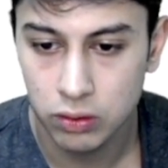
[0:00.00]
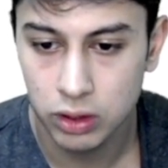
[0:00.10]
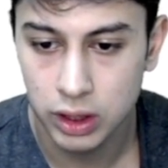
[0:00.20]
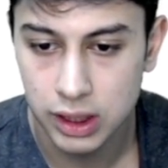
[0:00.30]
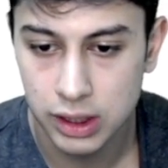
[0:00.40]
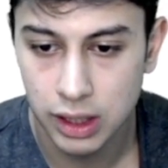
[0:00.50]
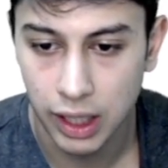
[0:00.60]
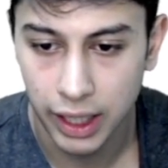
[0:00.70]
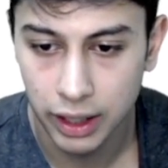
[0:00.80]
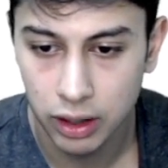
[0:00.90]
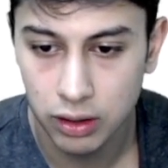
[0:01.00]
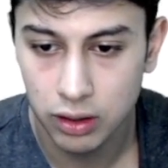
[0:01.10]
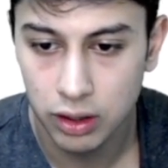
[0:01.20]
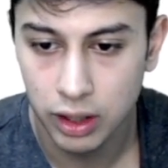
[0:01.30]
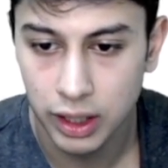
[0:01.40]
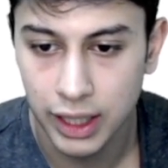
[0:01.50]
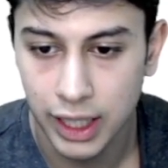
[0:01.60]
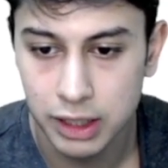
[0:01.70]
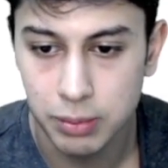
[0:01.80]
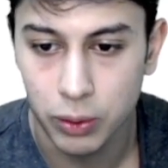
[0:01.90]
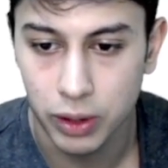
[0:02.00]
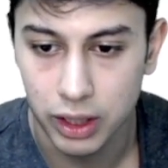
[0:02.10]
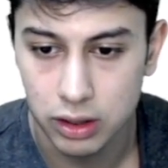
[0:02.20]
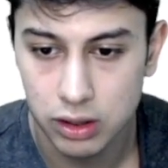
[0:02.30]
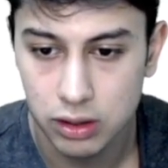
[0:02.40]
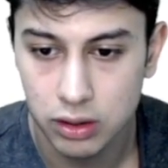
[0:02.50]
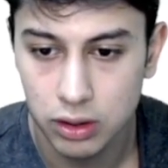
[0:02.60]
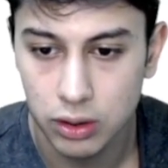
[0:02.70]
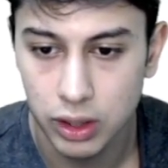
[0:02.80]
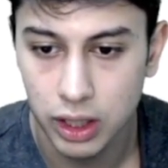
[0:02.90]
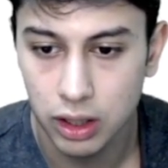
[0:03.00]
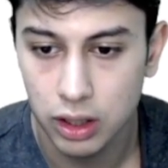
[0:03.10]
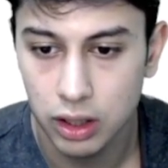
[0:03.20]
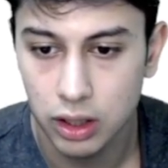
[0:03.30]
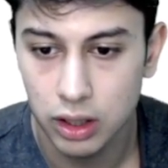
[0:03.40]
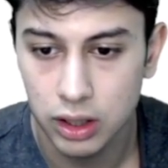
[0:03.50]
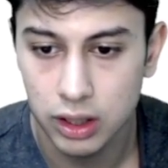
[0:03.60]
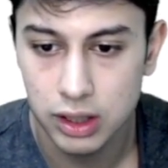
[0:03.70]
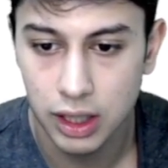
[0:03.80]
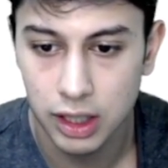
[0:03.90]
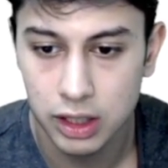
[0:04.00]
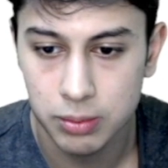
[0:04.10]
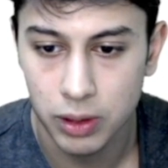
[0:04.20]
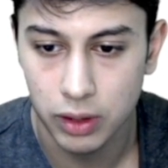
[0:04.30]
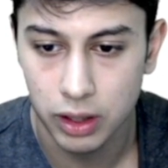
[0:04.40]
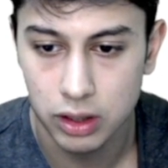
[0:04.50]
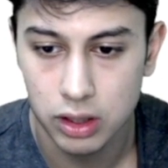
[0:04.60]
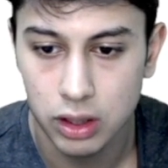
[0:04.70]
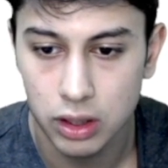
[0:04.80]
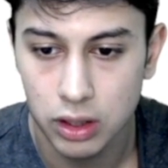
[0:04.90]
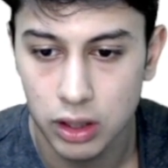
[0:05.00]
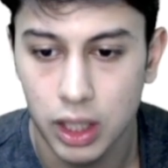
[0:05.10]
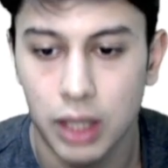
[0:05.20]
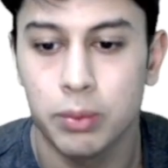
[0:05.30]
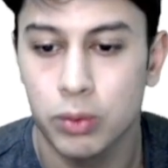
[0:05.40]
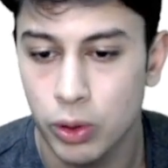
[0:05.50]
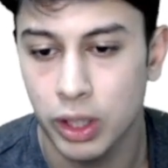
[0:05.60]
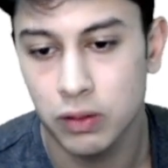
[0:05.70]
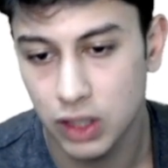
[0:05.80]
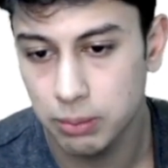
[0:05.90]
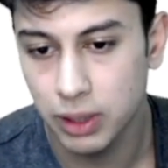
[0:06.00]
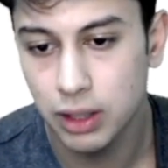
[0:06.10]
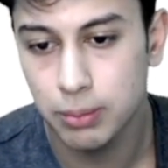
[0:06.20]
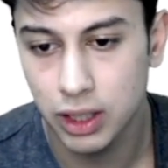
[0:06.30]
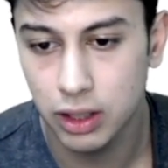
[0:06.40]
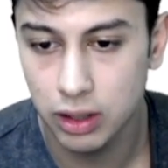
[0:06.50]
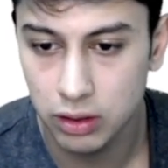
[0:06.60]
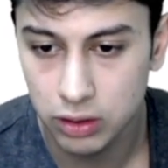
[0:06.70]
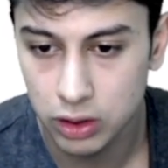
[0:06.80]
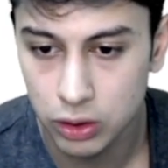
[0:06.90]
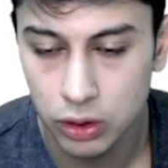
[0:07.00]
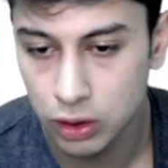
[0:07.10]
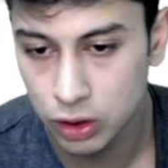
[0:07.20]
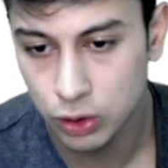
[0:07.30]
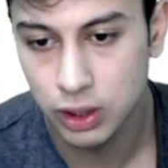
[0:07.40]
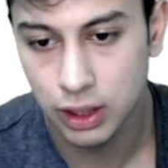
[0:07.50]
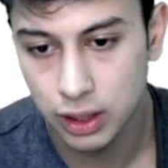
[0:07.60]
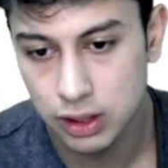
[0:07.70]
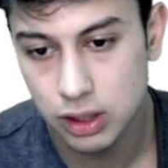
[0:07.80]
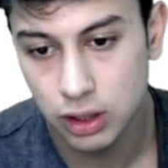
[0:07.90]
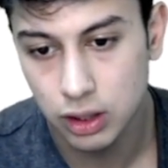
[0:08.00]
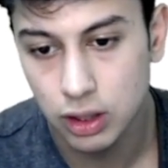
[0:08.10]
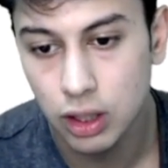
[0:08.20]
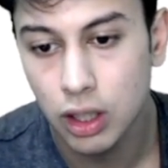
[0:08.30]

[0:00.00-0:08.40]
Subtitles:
this is the land, it has mountains. Okay, this has mountains. I'm drawing very big, but you can understand it.